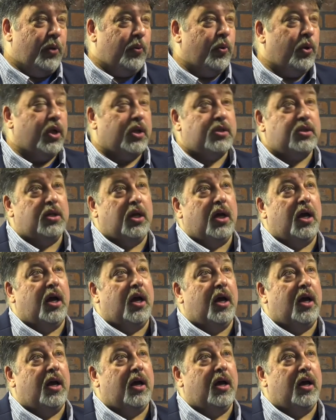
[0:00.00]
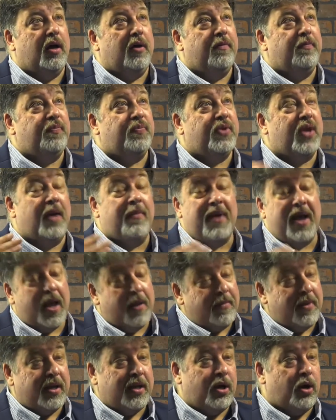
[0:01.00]
Which I'm
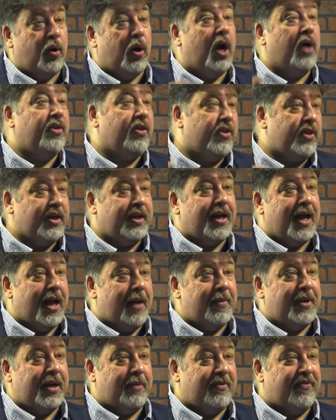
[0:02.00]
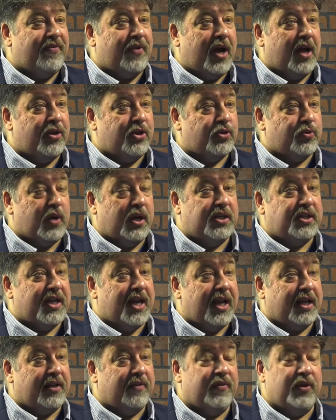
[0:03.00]
other than comedy, I'm a father's rights
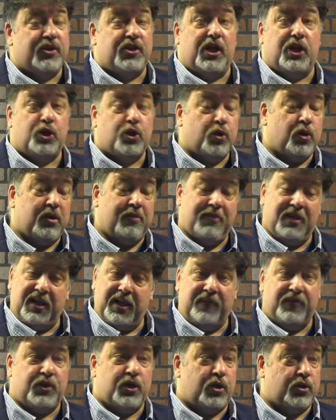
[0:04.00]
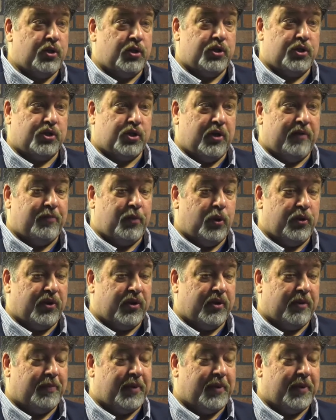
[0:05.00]
activist. I truly believe children deserve both of their